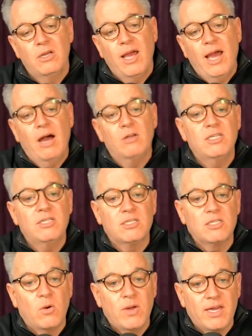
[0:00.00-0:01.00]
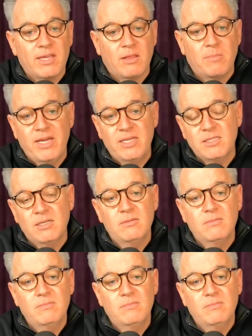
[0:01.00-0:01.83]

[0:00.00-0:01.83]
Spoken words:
housing that's going in La Mesa.